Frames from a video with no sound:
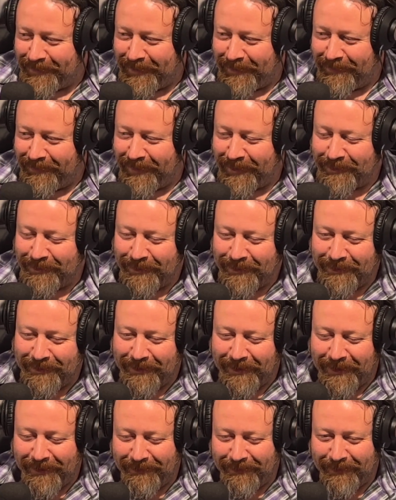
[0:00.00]
the
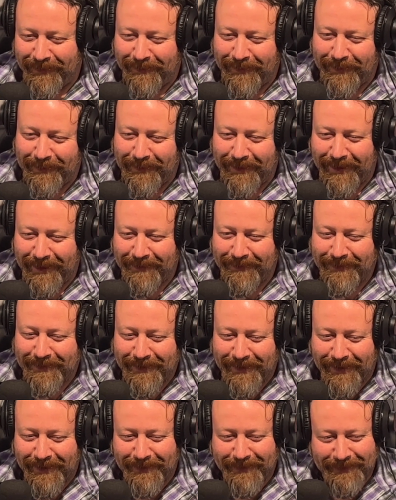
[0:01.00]
adventures of the road
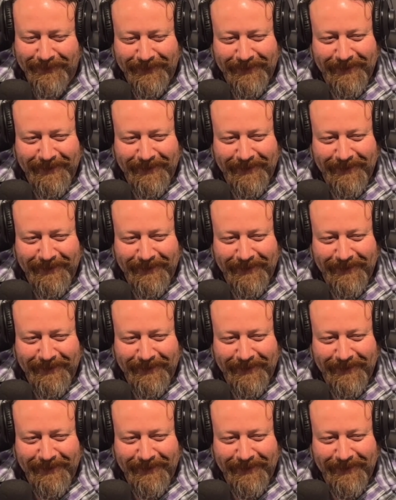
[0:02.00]
lifestyle.